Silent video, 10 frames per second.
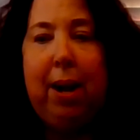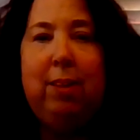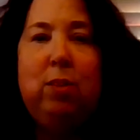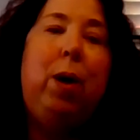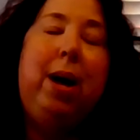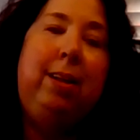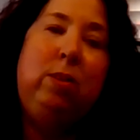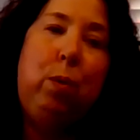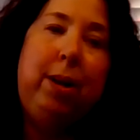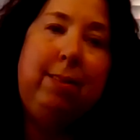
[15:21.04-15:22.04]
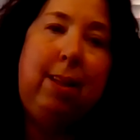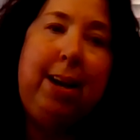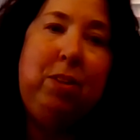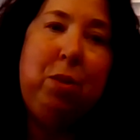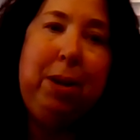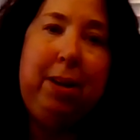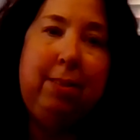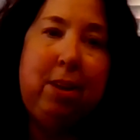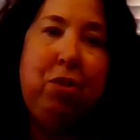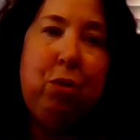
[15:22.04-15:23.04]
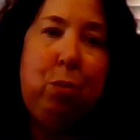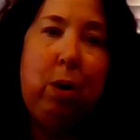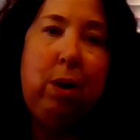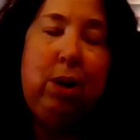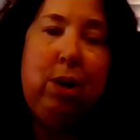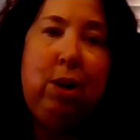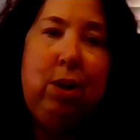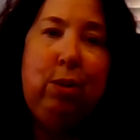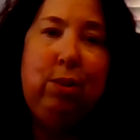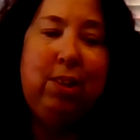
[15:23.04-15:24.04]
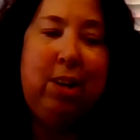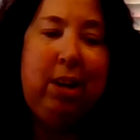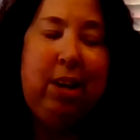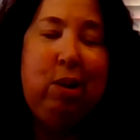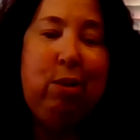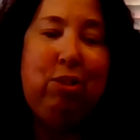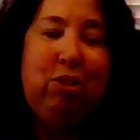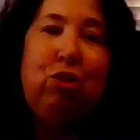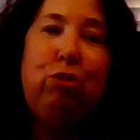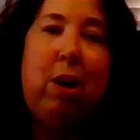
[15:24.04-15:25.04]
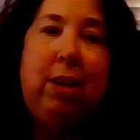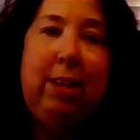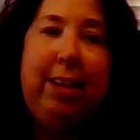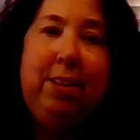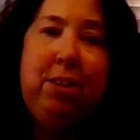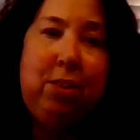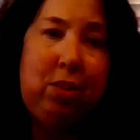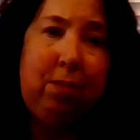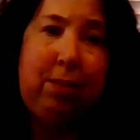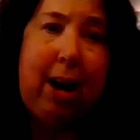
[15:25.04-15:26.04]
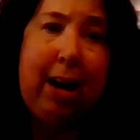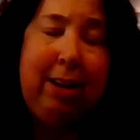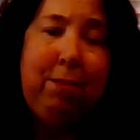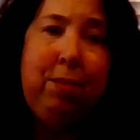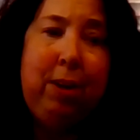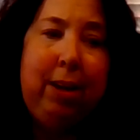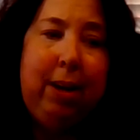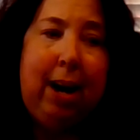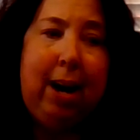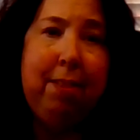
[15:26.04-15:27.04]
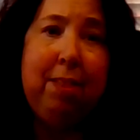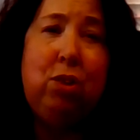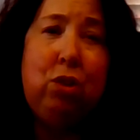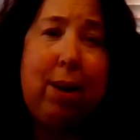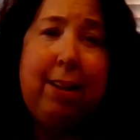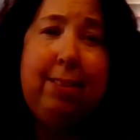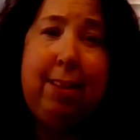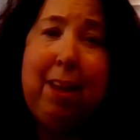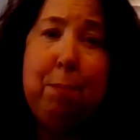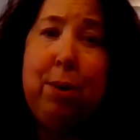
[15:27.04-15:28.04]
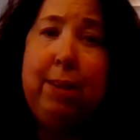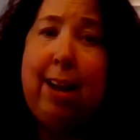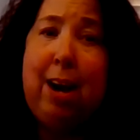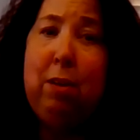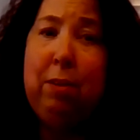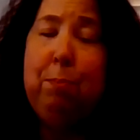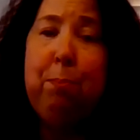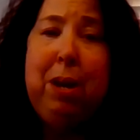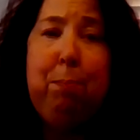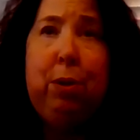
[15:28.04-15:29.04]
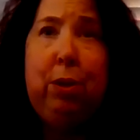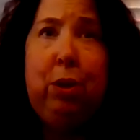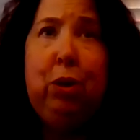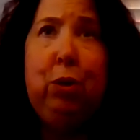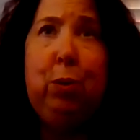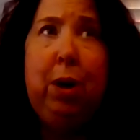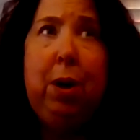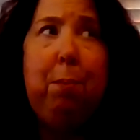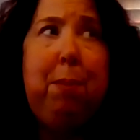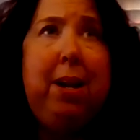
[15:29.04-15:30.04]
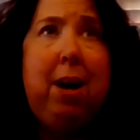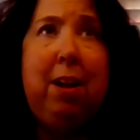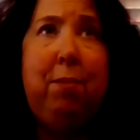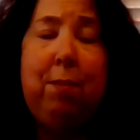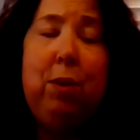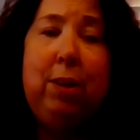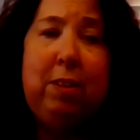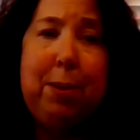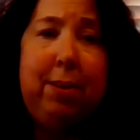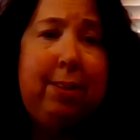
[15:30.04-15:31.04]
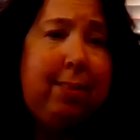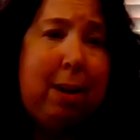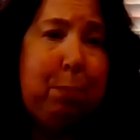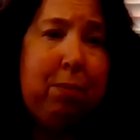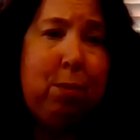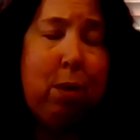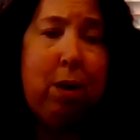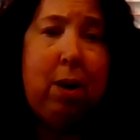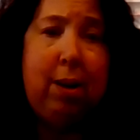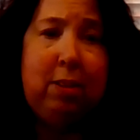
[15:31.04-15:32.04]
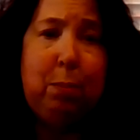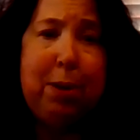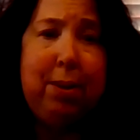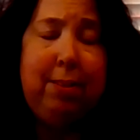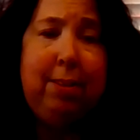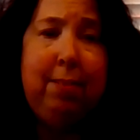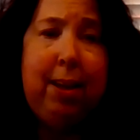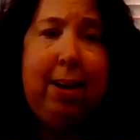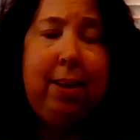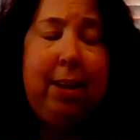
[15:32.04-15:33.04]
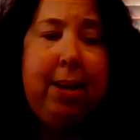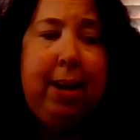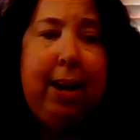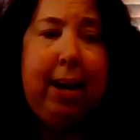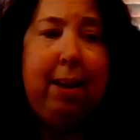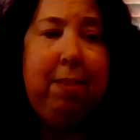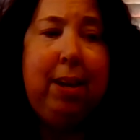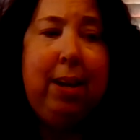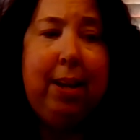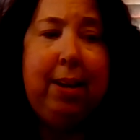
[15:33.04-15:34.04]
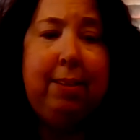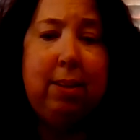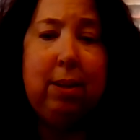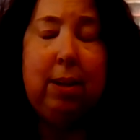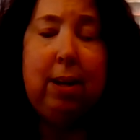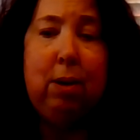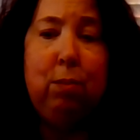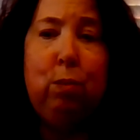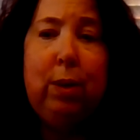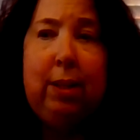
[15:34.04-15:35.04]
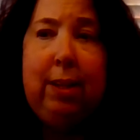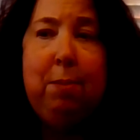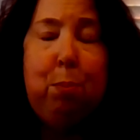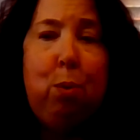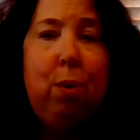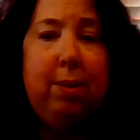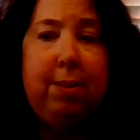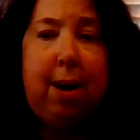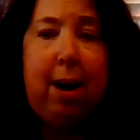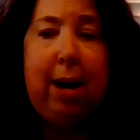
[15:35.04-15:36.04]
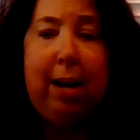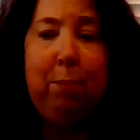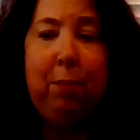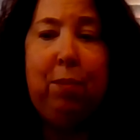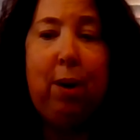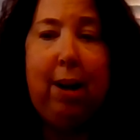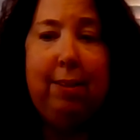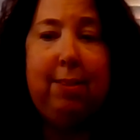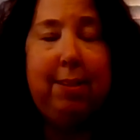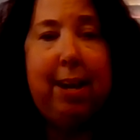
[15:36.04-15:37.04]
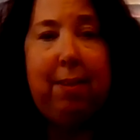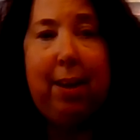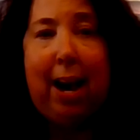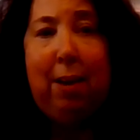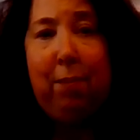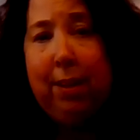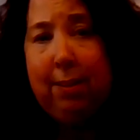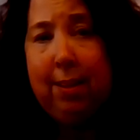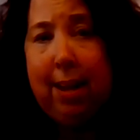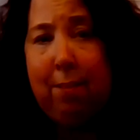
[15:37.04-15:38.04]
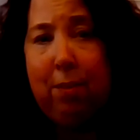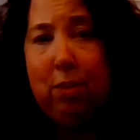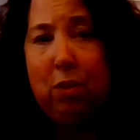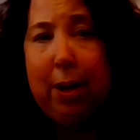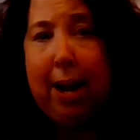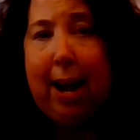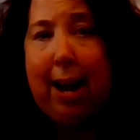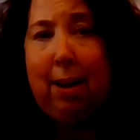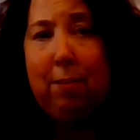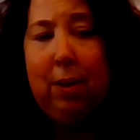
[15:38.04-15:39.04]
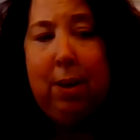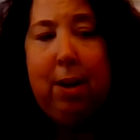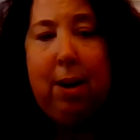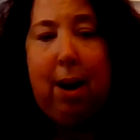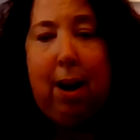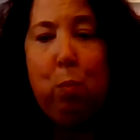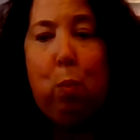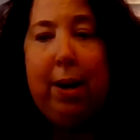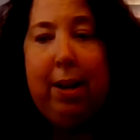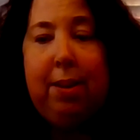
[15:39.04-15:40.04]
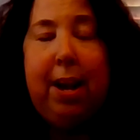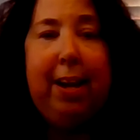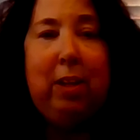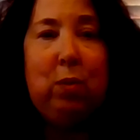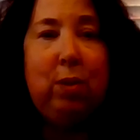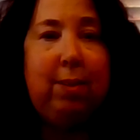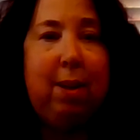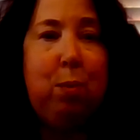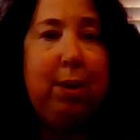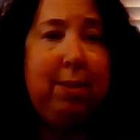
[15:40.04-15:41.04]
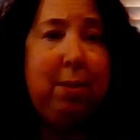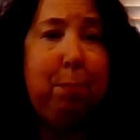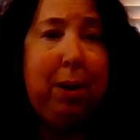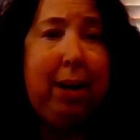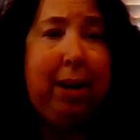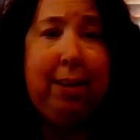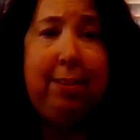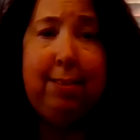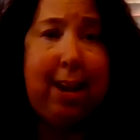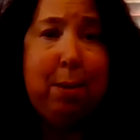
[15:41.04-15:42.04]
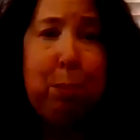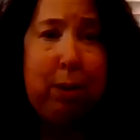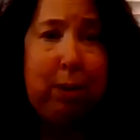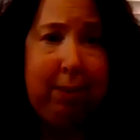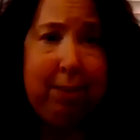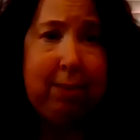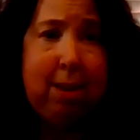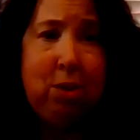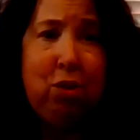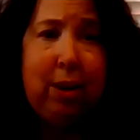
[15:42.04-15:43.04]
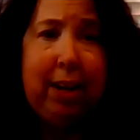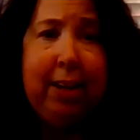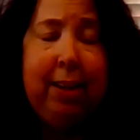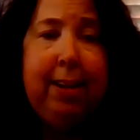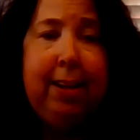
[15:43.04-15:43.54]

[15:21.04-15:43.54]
as well as what it's like to be an essential worker who's struggling to survive, the stress that brings out. People who may not have ever experienced that before are experiencing that. And I think it is a really important time for us to take the advocacy efforts we have on what it takes for someone to be stable in this country.